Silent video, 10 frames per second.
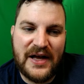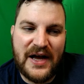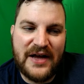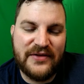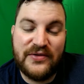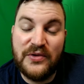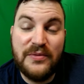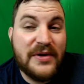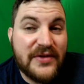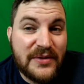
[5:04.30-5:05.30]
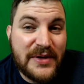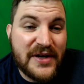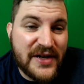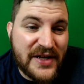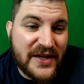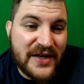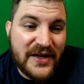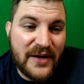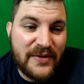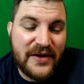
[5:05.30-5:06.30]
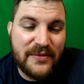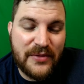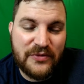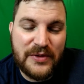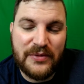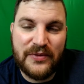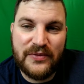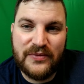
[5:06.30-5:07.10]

I assume he's going to be a good king. I think most people